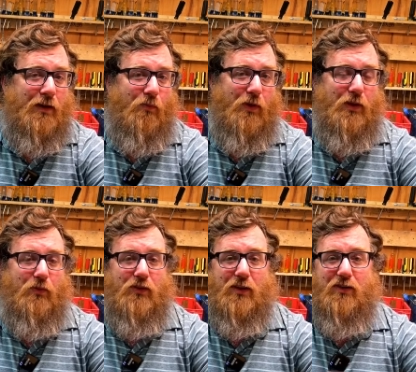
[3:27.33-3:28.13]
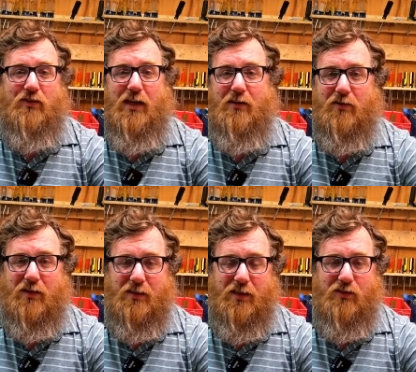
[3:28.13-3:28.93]
where there was a standard
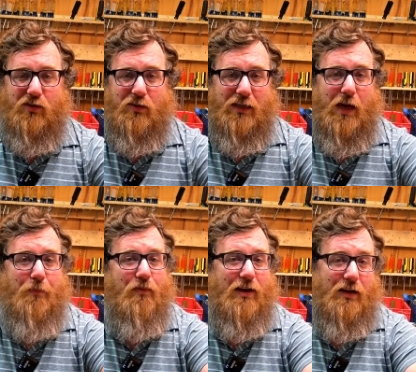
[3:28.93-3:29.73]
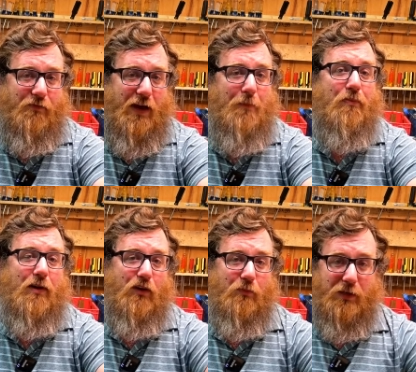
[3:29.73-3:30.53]
condenser and an upgraded
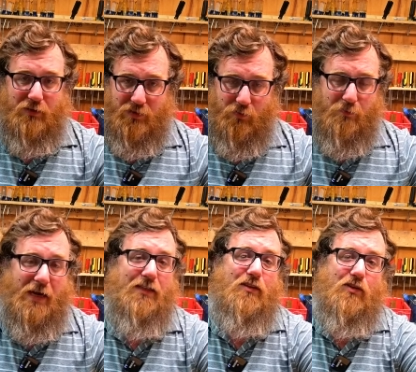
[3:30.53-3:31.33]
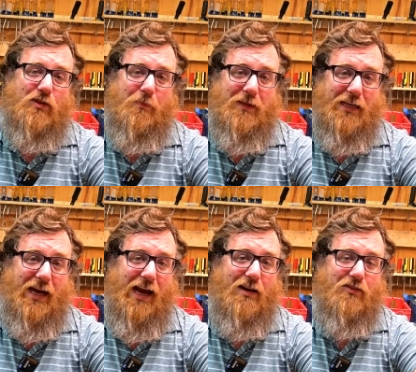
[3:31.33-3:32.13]
evaporator because they would match those up to get a
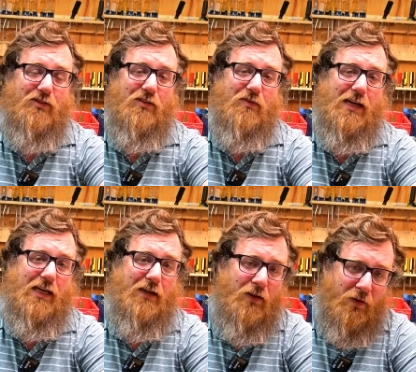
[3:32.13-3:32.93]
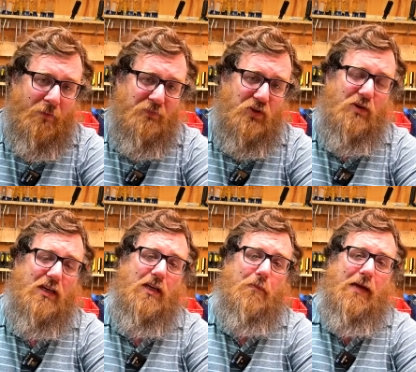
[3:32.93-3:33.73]
higher SEER rating, you'd
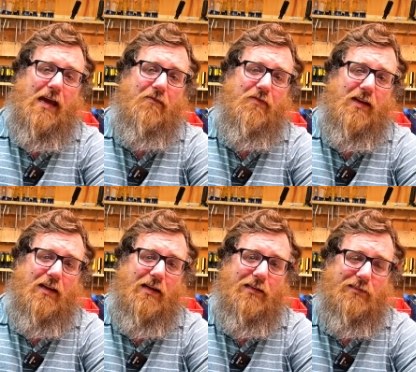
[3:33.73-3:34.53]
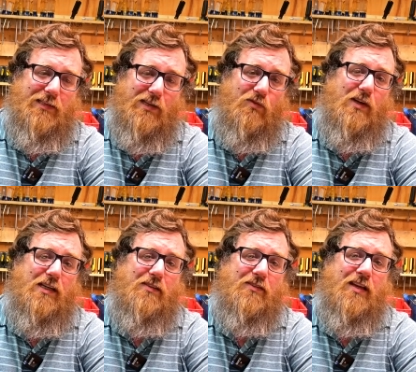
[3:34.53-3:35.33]
end up having
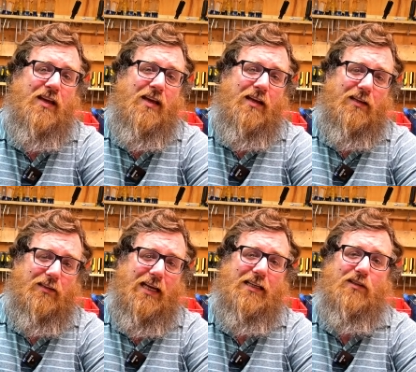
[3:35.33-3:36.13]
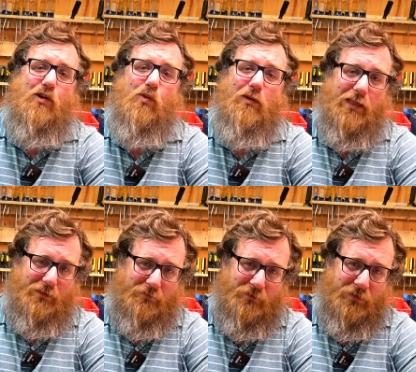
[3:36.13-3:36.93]
decreased latent cooling.
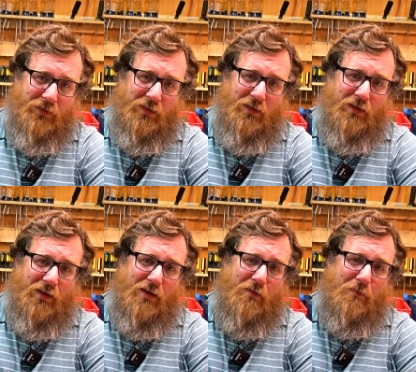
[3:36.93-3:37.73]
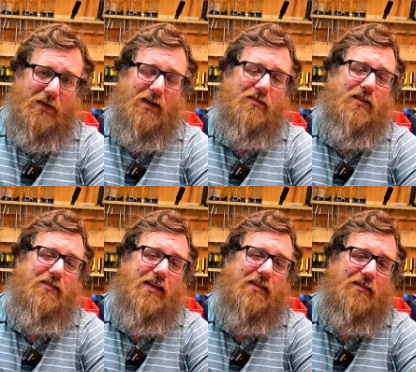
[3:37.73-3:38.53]
Because of the
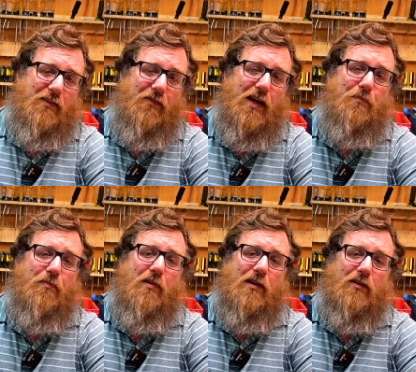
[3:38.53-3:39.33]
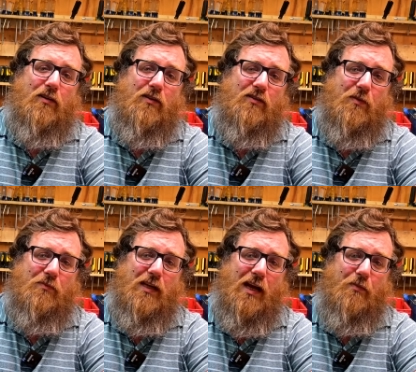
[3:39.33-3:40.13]
size of the evaporator,
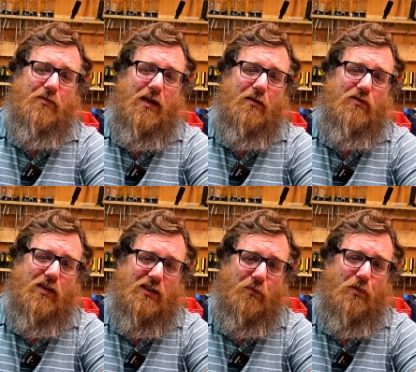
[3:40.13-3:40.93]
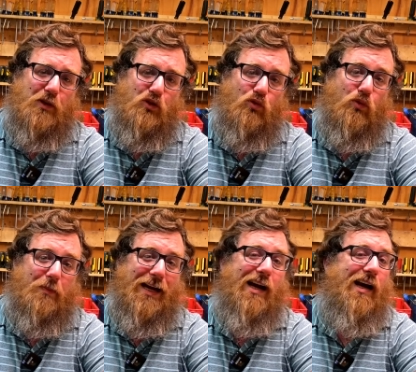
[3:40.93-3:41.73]
sometimes that suction pressure would be
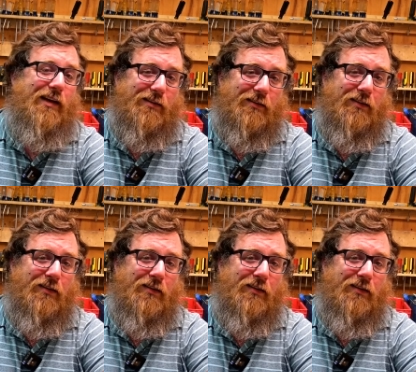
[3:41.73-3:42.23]
higher,